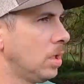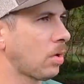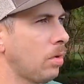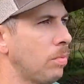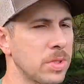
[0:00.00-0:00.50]

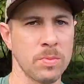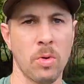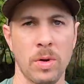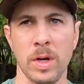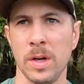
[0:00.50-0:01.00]
gonna put some
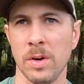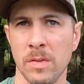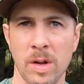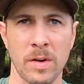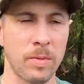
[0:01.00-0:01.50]
more in. Don't
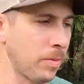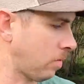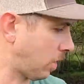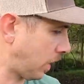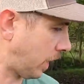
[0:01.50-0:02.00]
ever like for them to
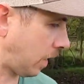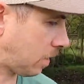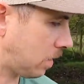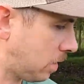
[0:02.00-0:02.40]
run out.